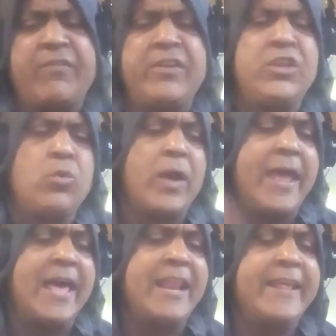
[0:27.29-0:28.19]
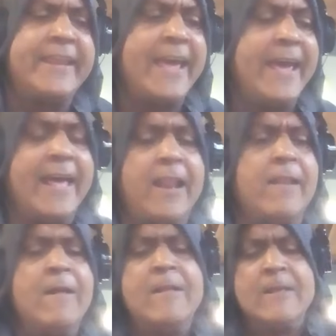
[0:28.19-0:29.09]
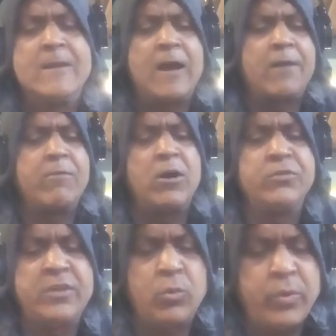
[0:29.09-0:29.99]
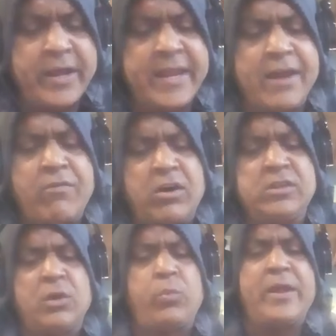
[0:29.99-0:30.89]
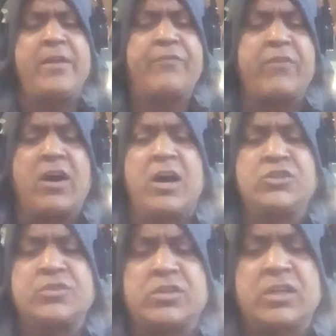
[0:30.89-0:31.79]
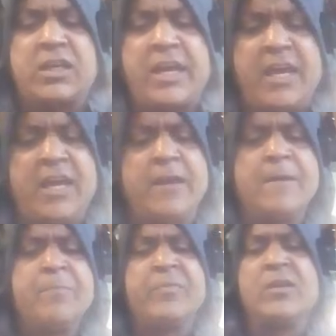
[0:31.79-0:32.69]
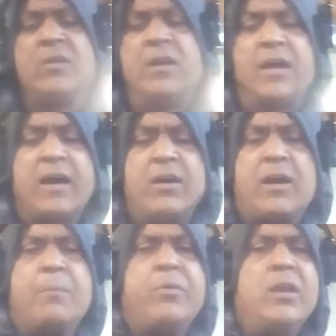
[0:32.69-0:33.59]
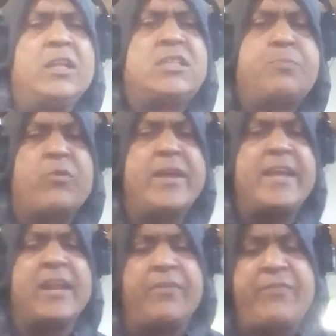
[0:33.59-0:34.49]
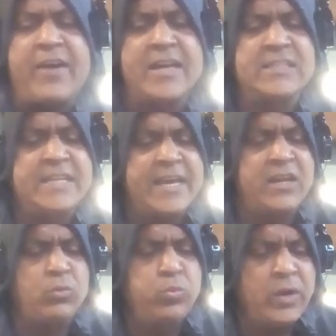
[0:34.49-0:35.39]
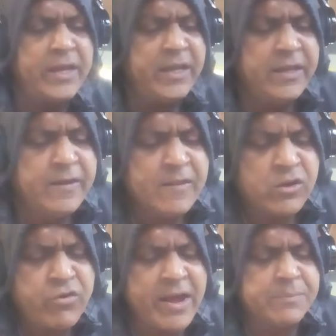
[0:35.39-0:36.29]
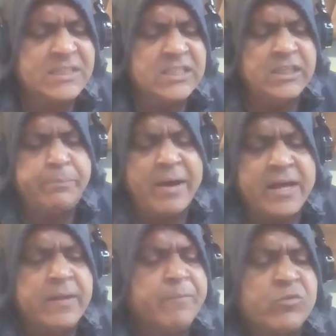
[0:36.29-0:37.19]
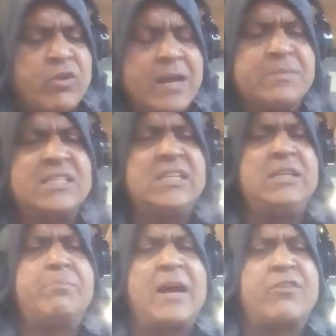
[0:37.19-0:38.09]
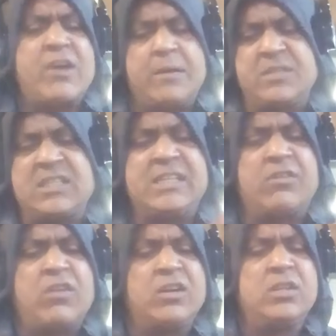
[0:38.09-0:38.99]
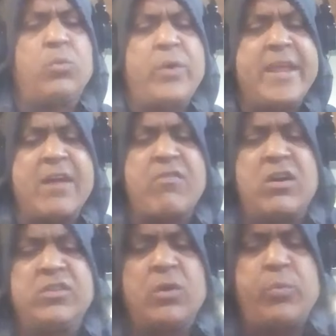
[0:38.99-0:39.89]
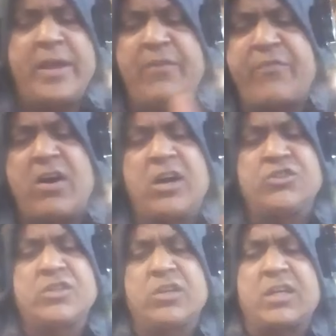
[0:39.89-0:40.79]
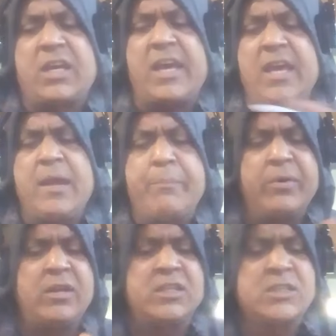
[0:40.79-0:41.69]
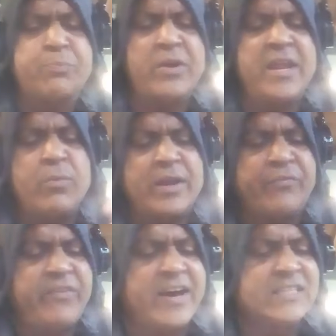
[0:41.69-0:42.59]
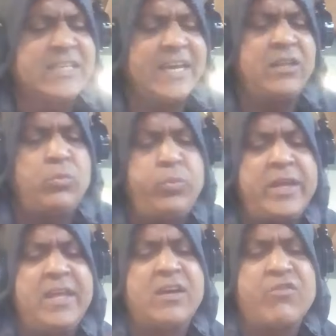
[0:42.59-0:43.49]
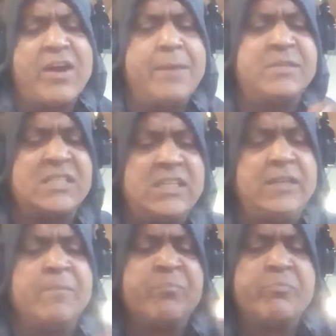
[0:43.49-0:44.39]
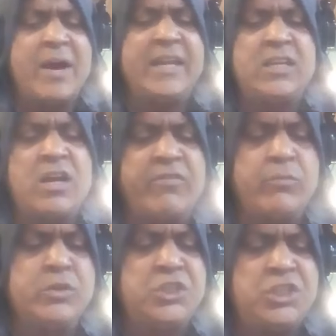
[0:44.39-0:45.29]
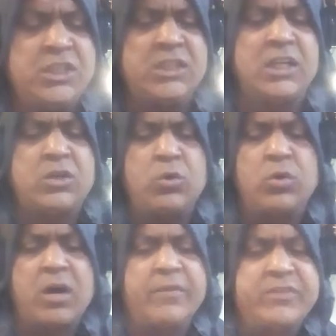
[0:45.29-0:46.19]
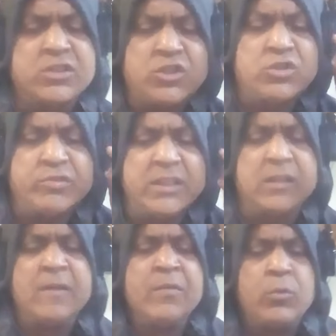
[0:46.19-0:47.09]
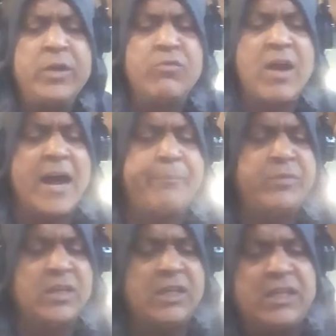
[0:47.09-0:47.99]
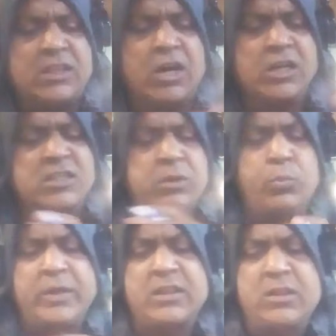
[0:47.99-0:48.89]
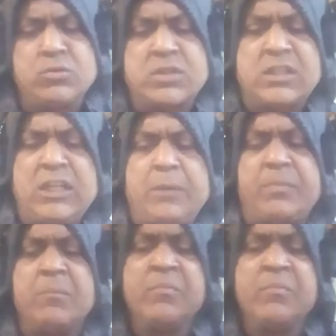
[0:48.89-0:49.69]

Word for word: giving you hell and hell. Around the way, around the way for 100 or K. Bullet spray and a fast getaway. Crime scene, but crime scene by crime scene around the way around the way for 100k bullet spray with a fast getaway crime scene body covered with sheet the code of the street we rob to eat hustle with no sleep